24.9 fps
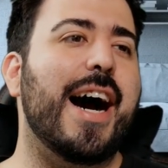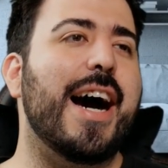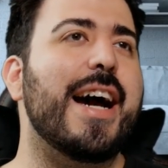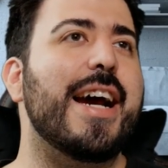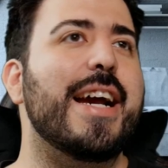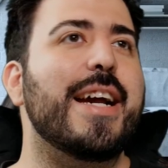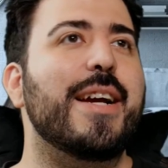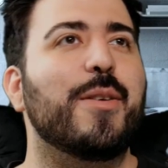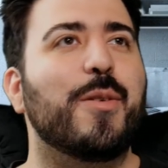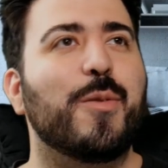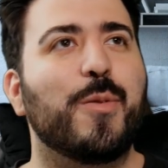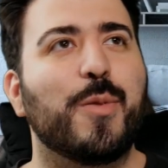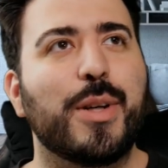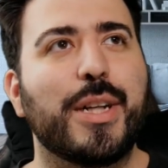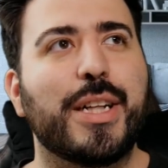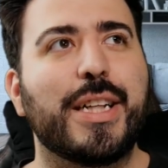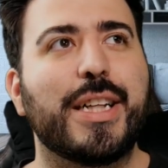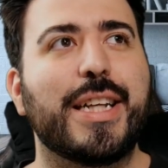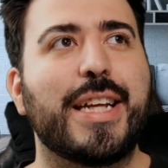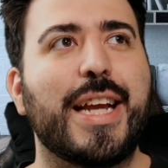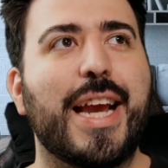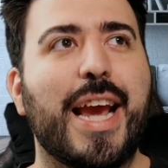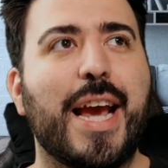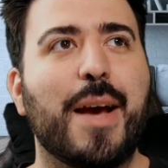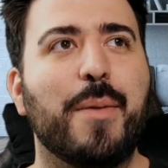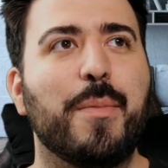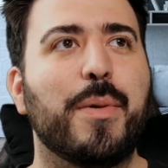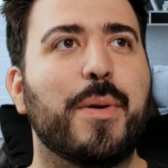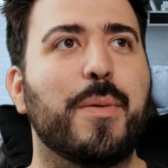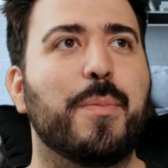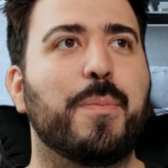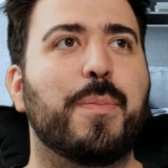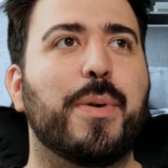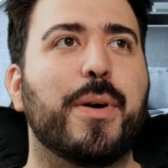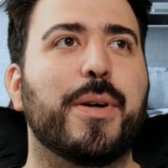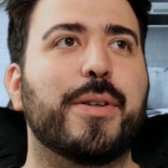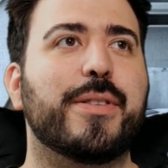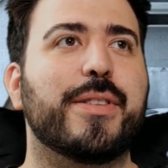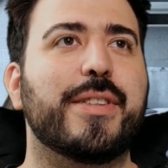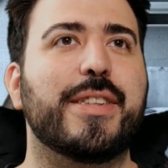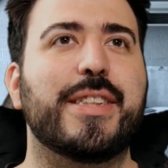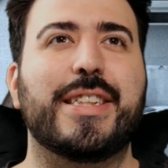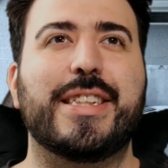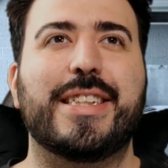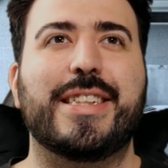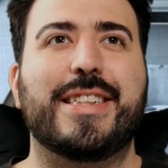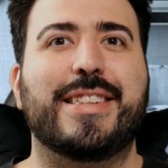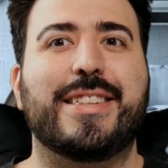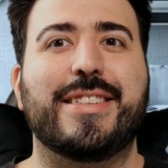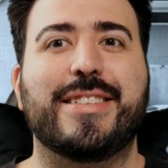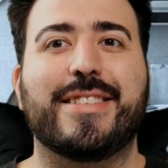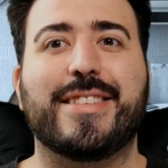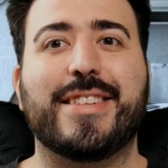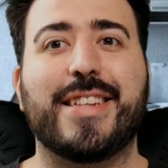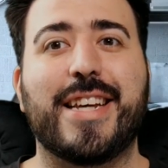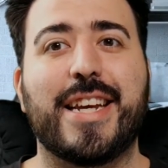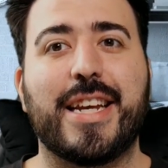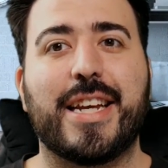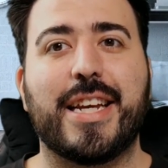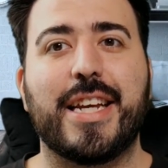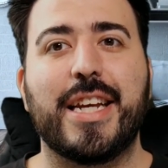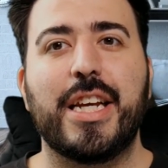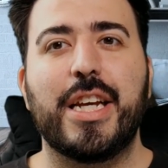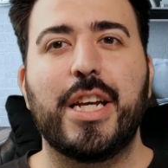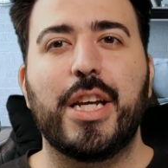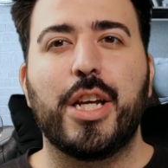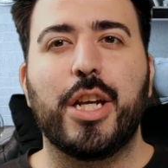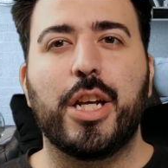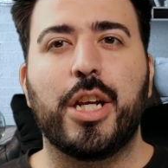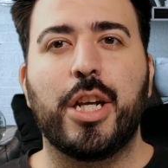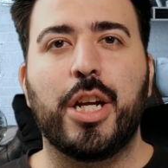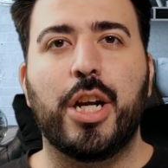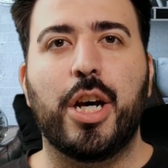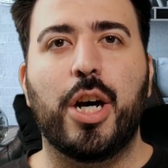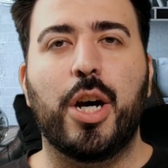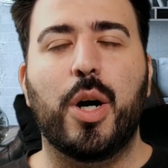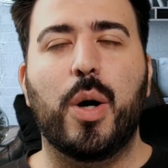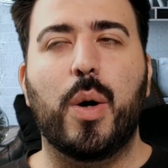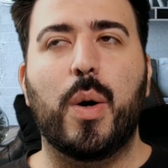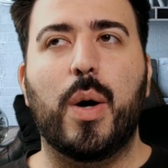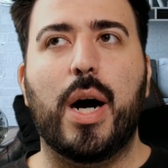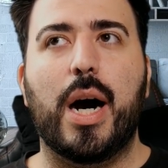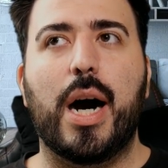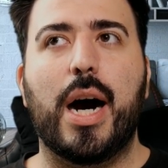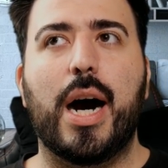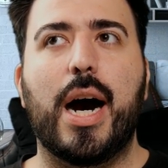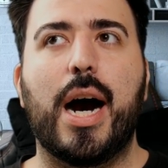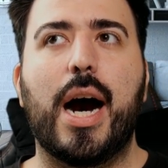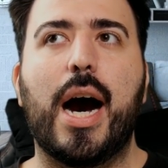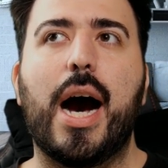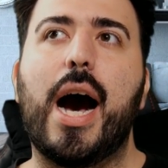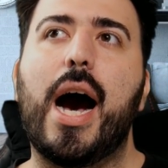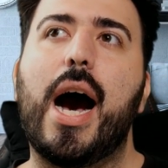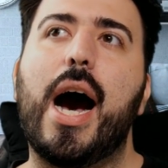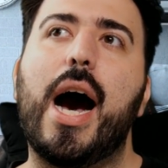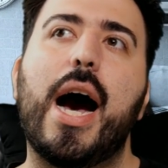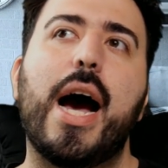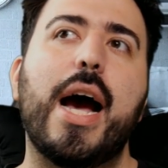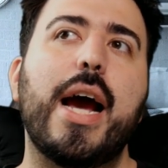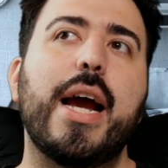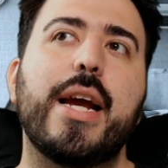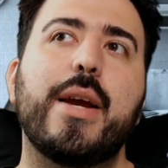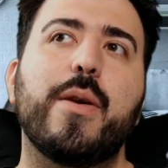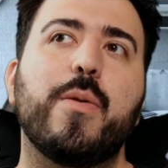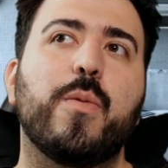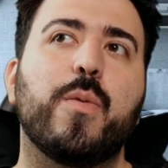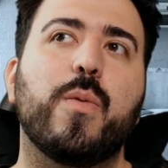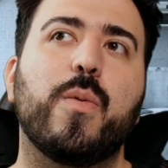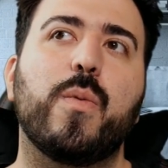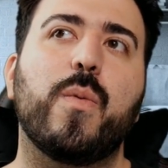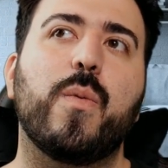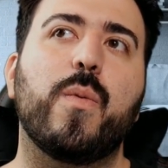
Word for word: I really am a person that it's just like, you know, I,